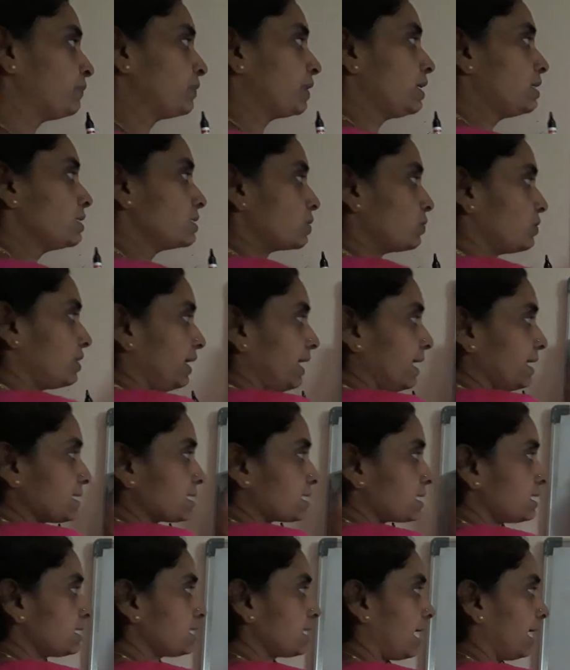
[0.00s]
So the next
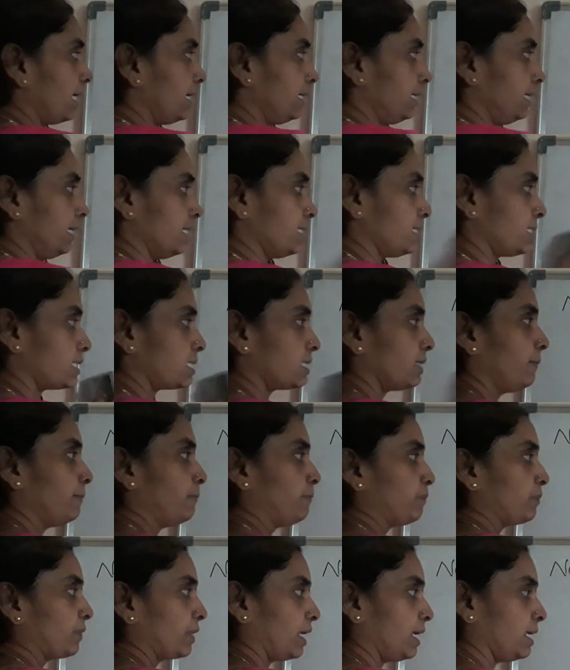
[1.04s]
scientist
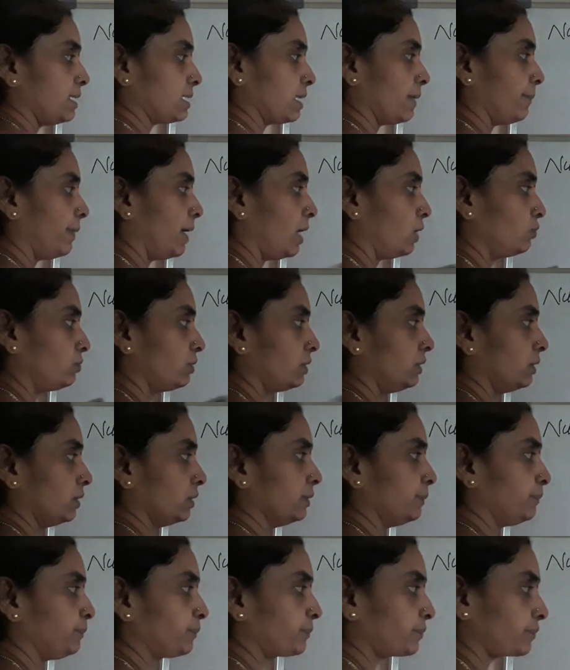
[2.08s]
is about the